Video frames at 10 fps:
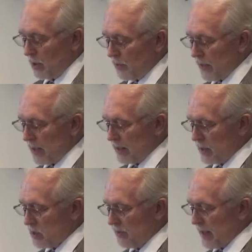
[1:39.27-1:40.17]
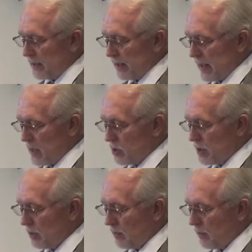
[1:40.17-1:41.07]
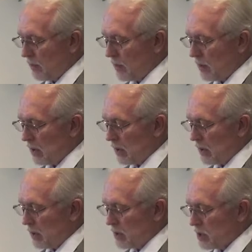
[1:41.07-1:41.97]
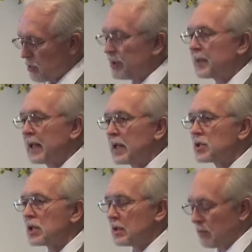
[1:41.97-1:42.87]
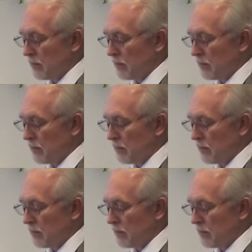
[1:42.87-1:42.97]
Feelings of alienation, discrimination,